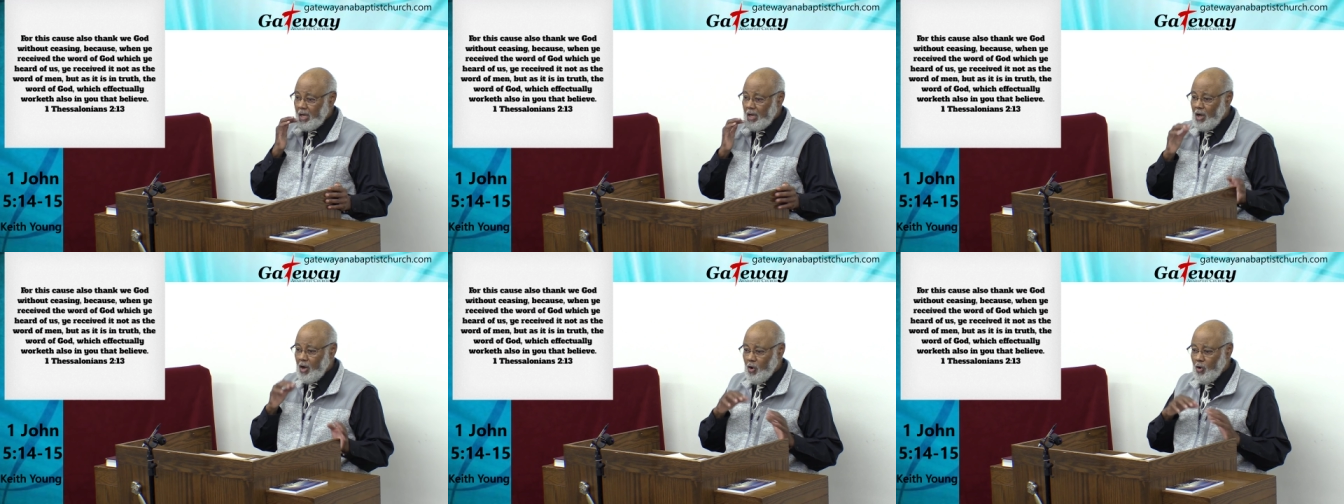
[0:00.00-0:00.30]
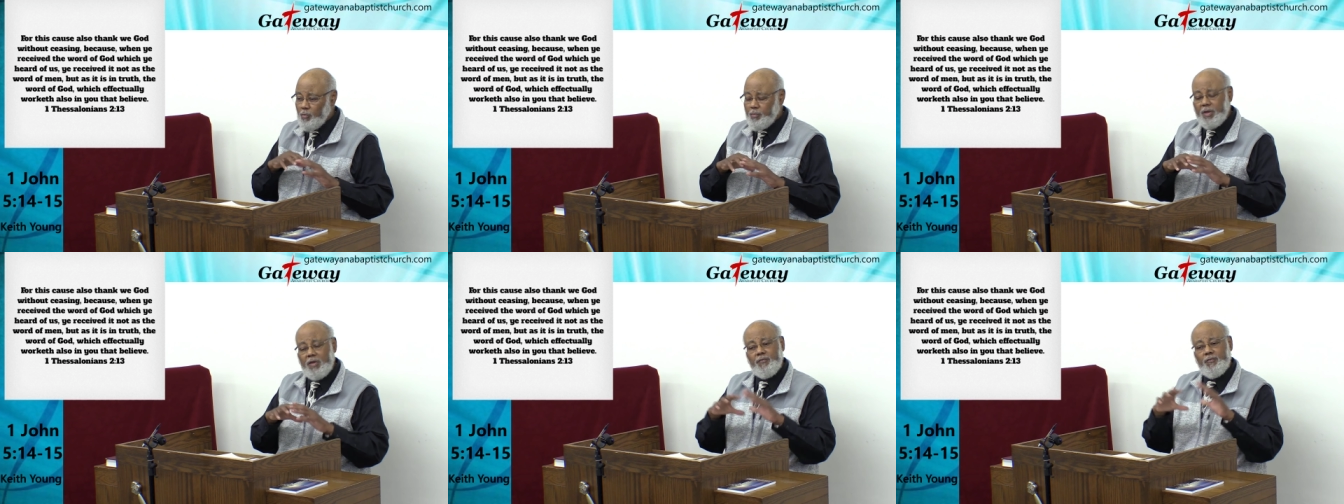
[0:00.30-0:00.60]
Right.
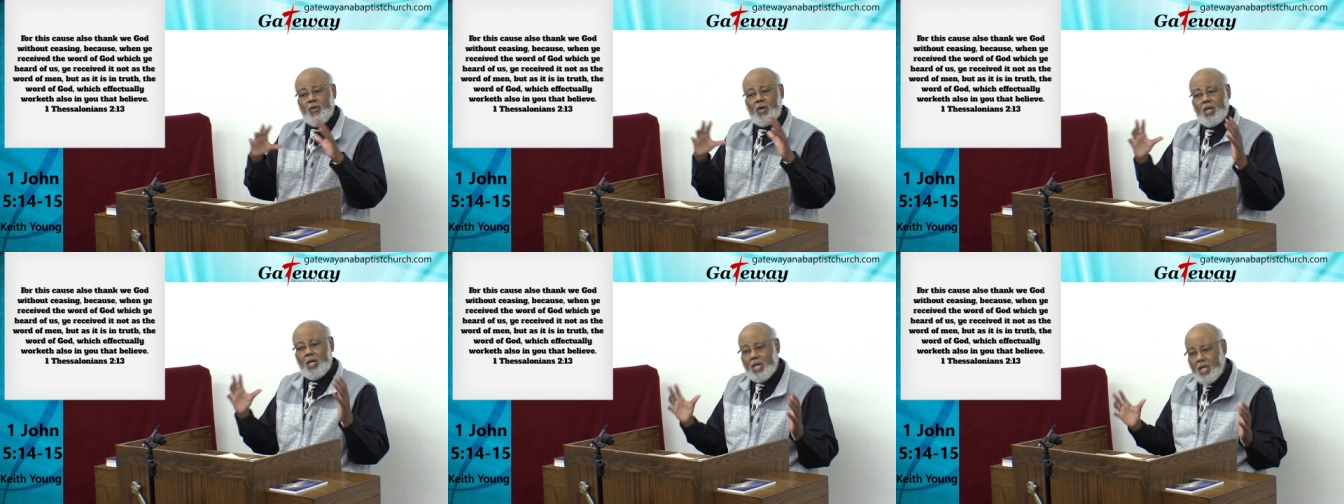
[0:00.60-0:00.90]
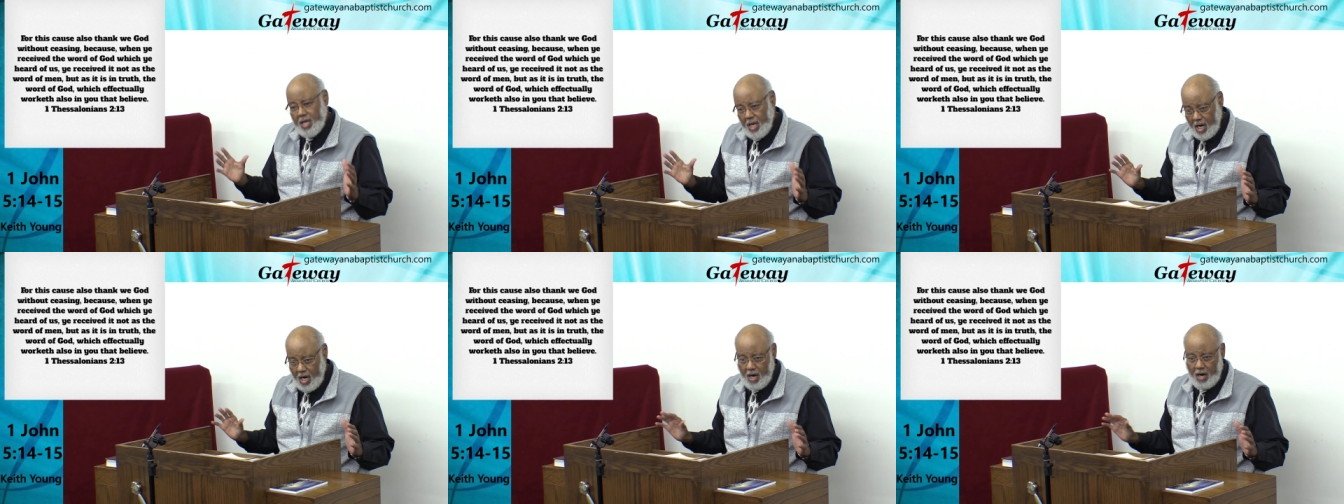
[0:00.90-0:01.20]
Don't be full
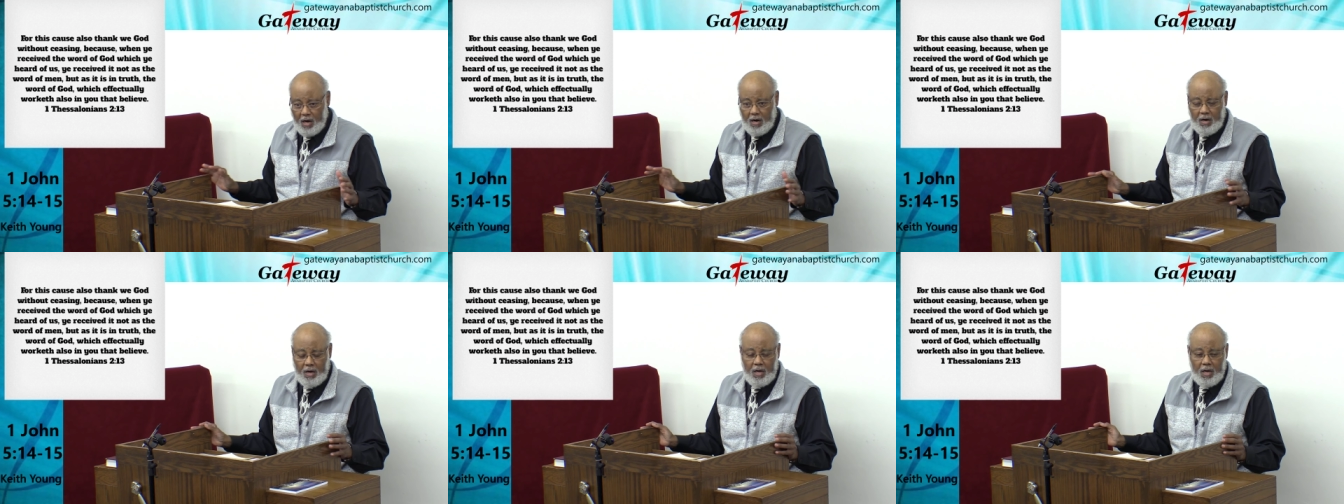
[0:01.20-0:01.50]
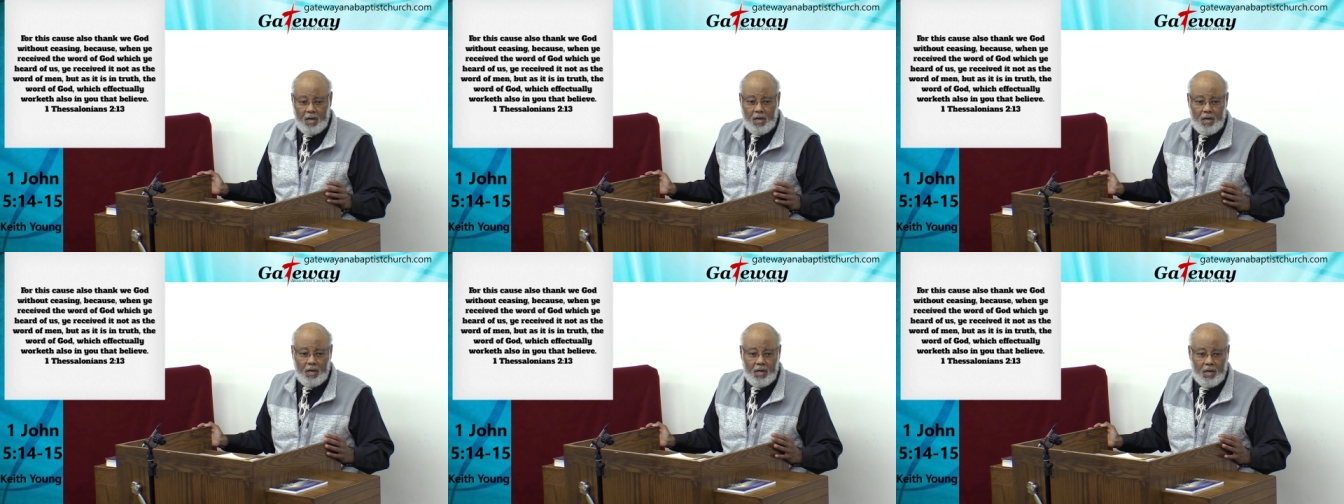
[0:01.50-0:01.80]
of care
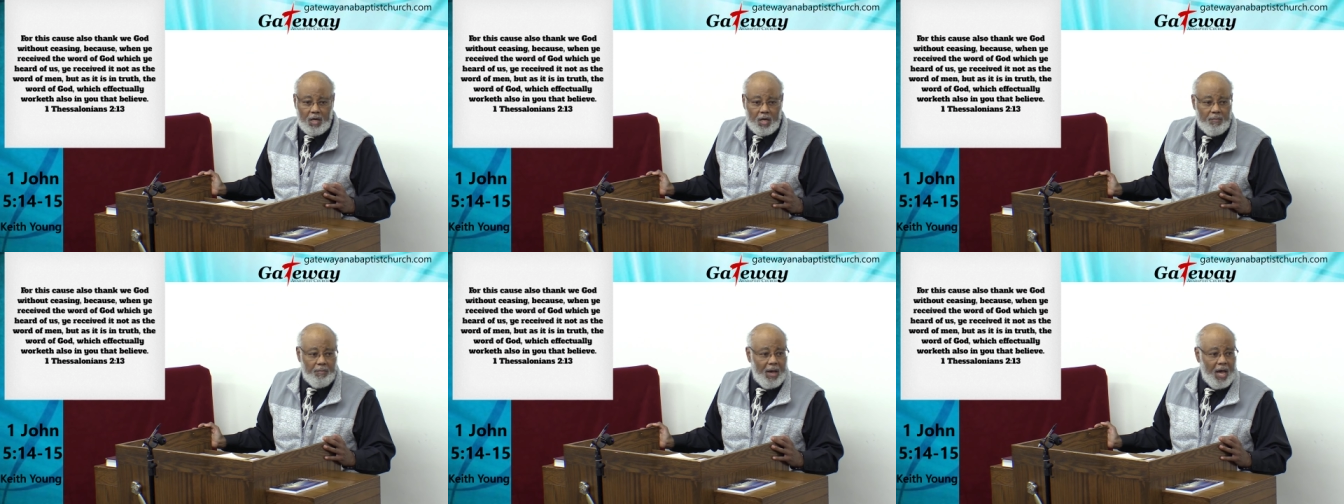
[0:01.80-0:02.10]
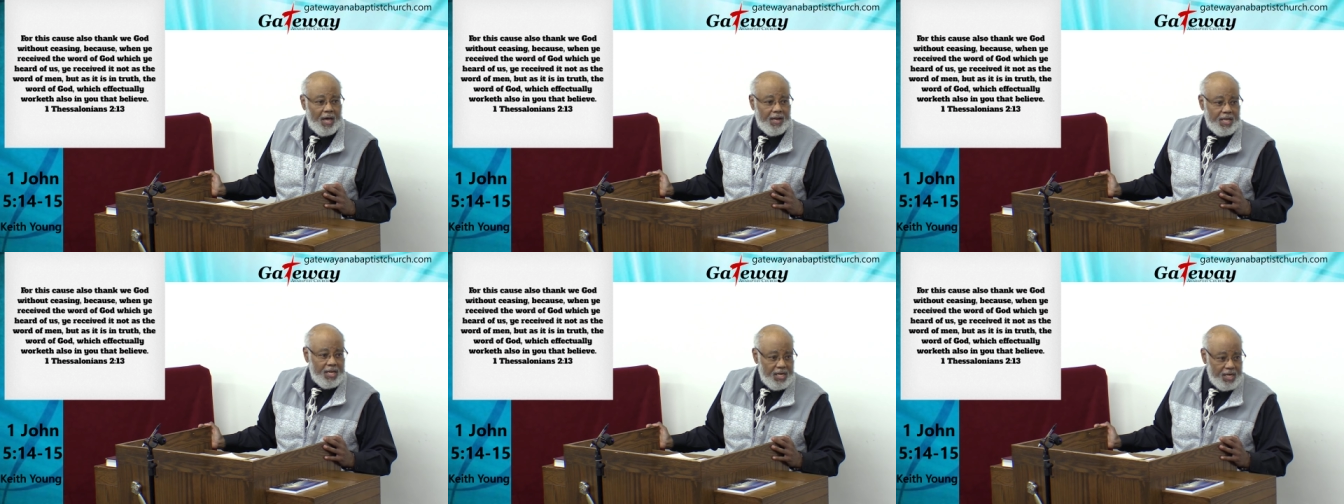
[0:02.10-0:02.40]

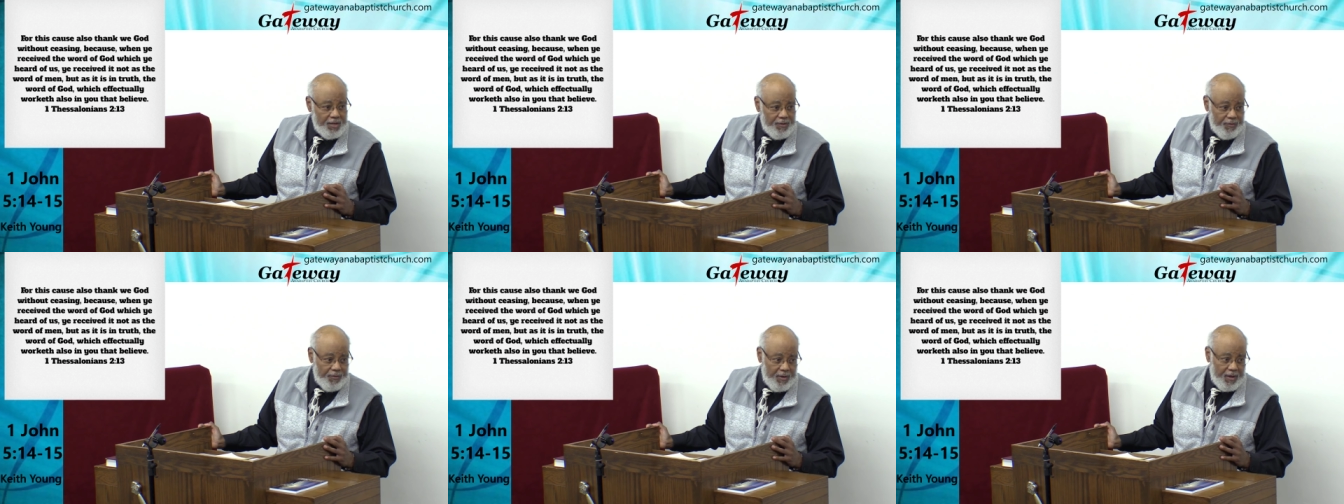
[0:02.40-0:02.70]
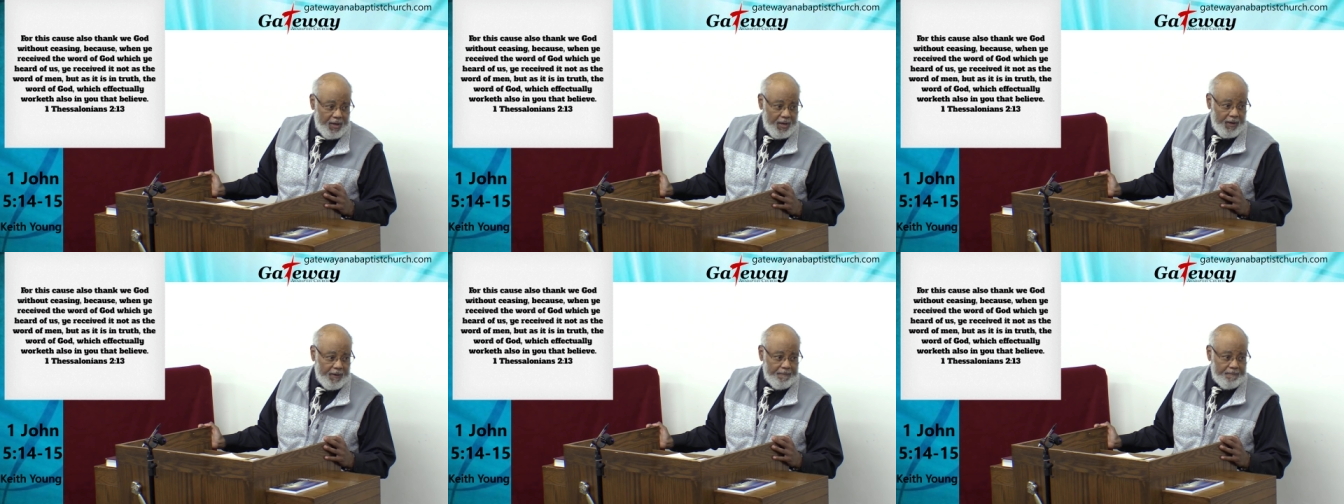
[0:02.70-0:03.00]
about
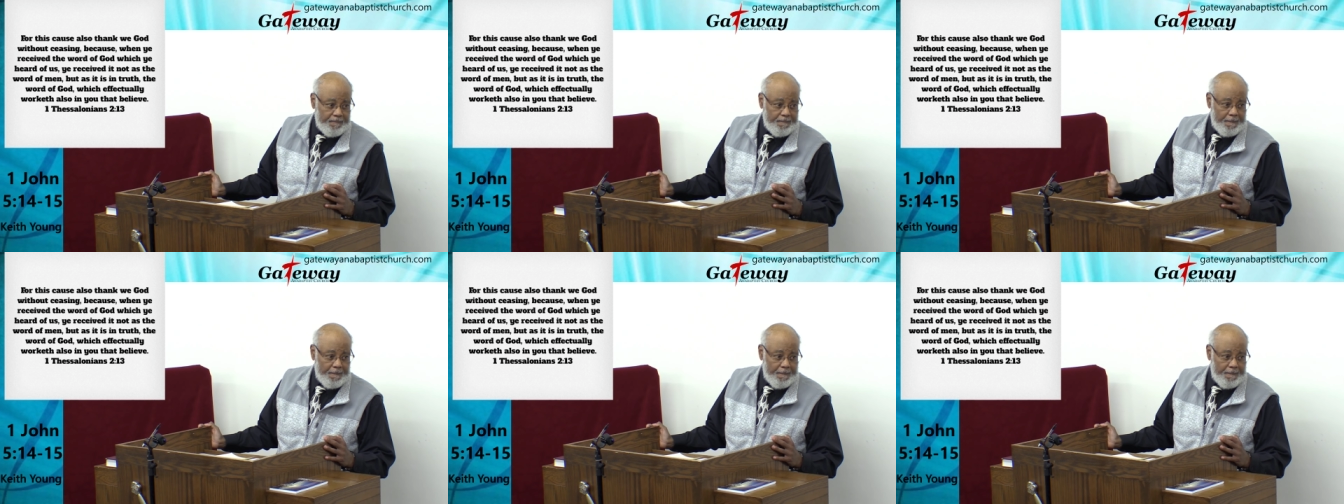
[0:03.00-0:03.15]
anything.